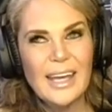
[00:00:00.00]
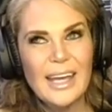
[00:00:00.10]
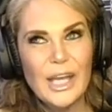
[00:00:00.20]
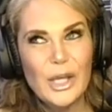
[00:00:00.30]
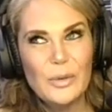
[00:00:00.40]

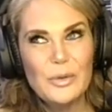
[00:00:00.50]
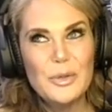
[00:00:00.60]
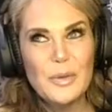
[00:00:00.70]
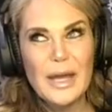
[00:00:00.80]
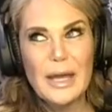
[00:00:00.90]
I
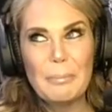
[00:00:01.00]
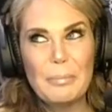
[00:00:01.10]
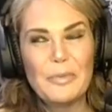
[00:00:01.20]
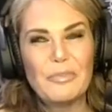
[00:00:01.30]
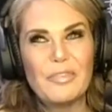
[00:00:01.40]
grew up
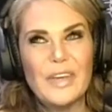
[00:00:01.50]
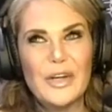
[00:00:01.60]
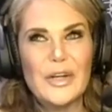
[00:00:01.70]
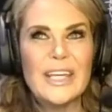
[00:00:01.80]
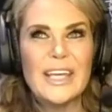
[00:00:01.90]

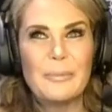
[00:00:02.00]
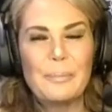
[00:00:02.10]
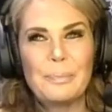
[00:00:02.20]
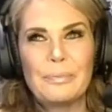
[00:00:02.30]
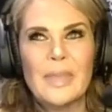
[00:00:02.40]
very
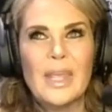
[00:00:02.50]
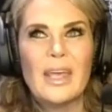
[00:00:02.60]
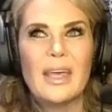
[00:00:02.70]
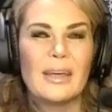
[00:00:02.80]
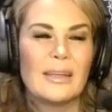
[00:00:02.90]

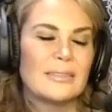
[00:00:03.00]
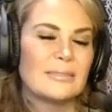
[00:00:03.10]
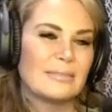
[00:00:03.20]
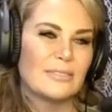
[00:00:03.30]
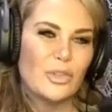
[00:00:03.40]

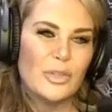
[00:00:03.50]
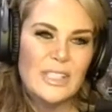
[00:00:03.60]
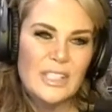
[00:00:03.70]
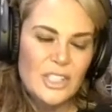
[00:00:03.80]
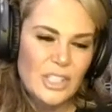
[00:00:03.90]

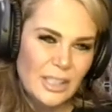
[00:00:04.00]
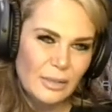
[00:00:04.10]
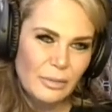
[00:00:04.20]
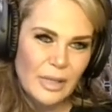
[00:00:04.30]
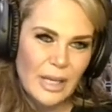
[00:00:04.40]

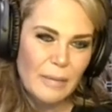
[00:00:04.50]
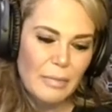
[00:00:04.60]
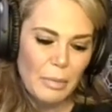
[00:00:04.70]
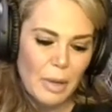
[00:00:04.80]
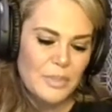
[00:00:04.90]
traditional.
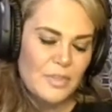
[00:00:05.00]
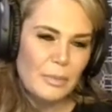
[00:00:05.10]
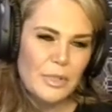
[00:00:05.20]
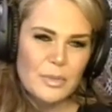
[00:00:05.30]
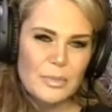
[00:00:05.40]
My mom's
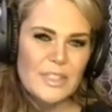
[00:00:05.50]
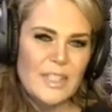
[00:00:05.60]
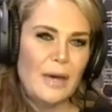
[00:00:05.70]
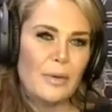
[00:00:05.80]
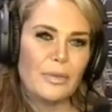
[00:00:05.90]
family is from the
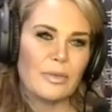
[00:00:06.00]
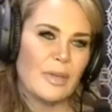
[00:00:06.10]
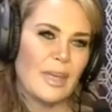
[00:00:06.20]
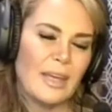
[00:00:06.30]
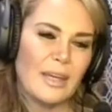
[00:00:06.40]
South,
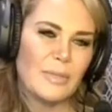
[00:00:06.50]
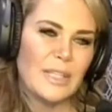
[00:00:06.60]
and my